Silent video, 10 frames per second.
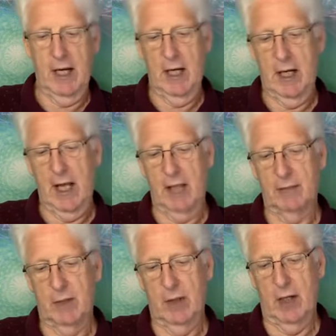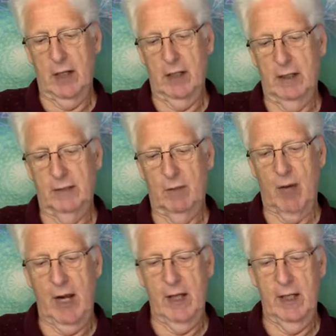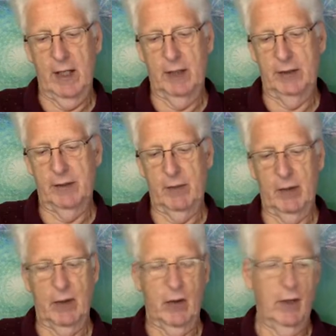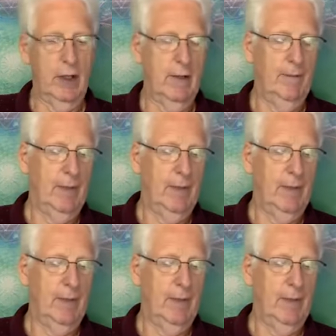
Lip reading: and last but not least, pride and superiority.